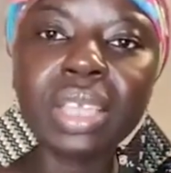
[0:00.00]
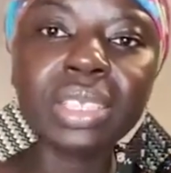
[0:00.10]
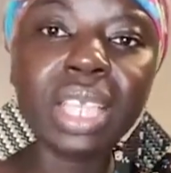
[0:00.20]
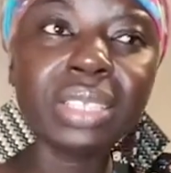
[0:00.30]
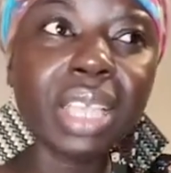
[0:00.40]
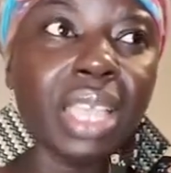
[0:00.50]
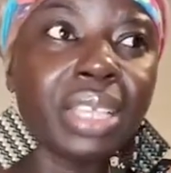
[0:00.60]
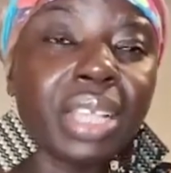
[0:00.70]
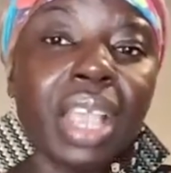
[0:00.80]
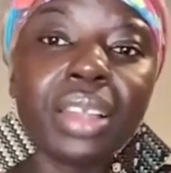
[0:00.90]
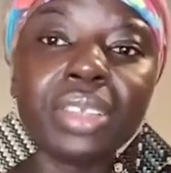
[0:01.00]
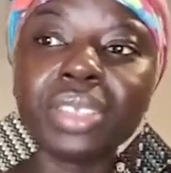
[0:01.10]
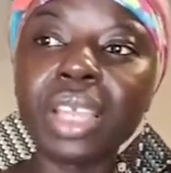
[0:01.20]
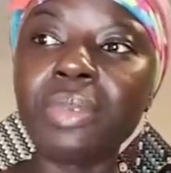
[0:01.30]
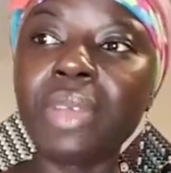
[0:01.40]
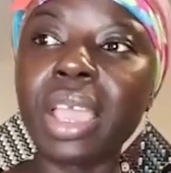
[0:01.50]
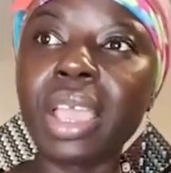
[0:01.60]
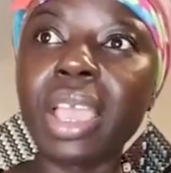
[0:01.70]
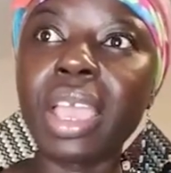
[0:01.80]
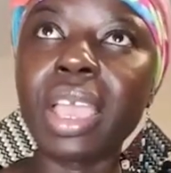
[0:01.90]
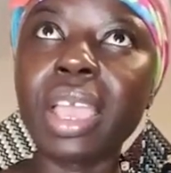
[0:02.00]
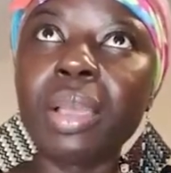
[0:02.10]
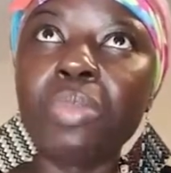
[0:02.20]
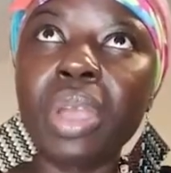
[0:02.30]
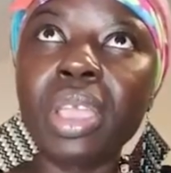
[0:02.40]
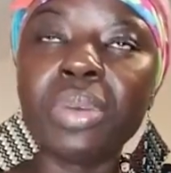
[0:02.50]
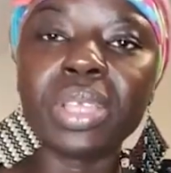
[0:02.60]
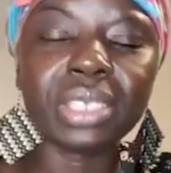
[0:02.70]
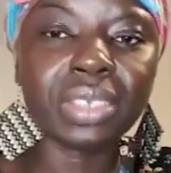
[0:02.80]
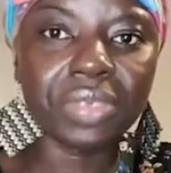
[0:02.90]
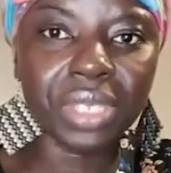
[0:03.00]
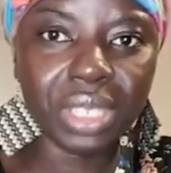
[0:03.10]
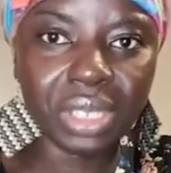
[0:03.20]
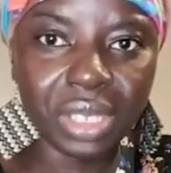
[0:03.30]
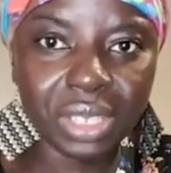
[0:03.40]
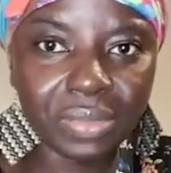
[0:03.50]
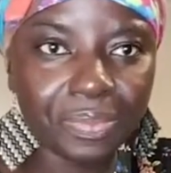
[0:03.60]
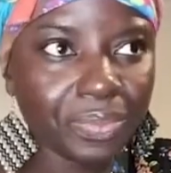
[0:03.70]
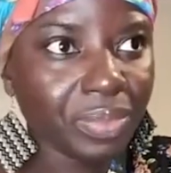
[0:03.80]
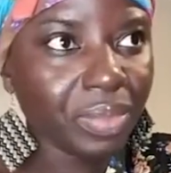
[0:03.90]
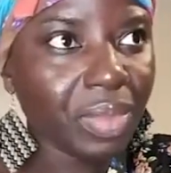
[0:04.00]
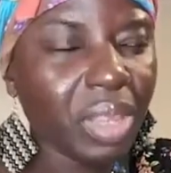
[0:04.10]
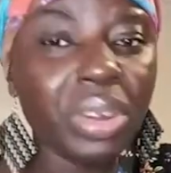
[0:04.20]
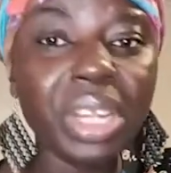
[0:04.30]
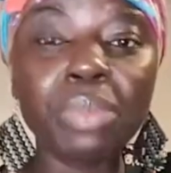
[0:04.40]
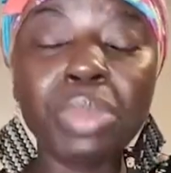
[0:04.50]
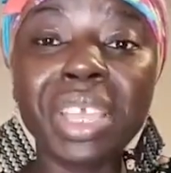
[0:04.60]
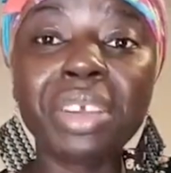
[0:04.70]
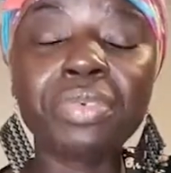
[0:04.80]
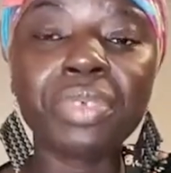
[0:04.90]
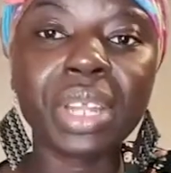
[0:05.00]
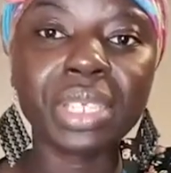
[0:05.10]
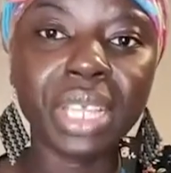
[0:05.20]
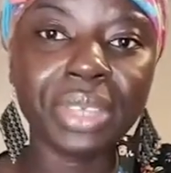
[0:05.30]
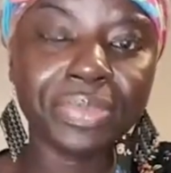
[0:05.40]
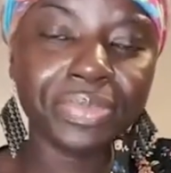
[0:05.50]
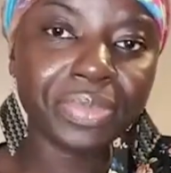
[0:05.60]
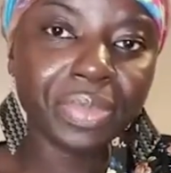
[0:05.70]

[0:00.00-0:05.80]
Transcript: it's a college a boy when you're 17 years. When a girlfriend die.